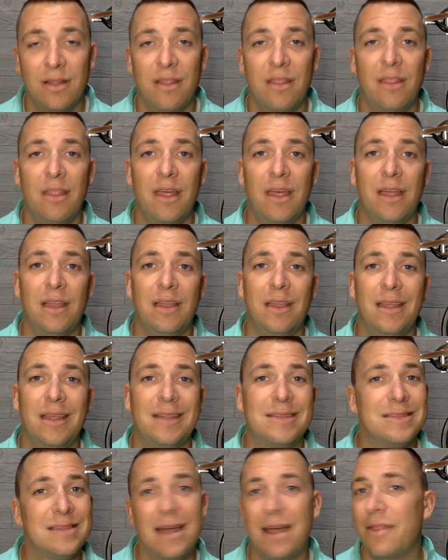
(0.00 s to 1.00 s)
then
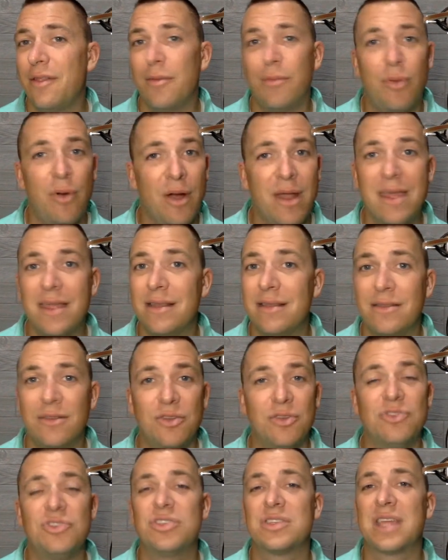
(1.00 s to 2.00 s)
it's not in their brain.
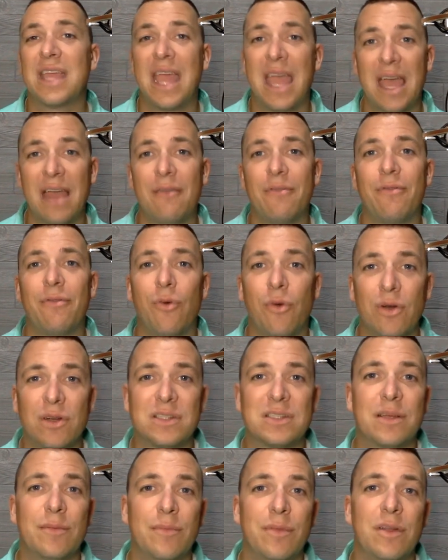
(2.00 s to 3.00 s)
You just can't force
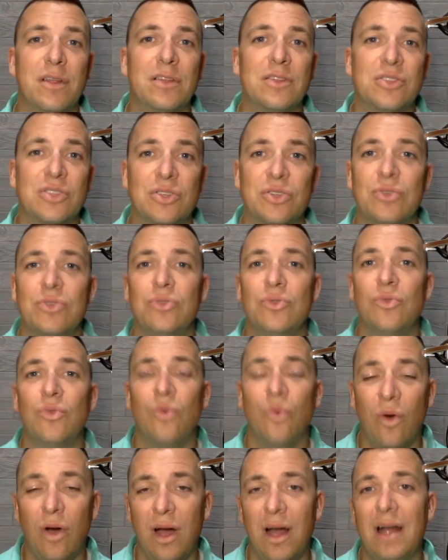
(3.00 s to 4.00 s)
somebody to
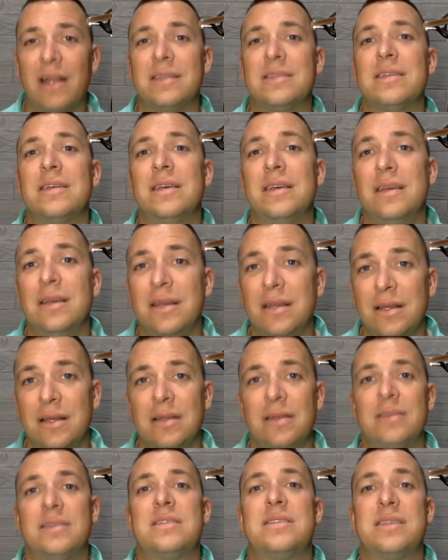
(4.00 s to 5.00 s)
want
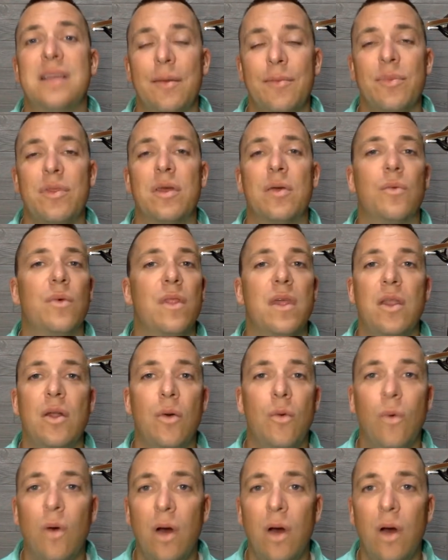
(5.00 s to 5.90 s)
something when they don't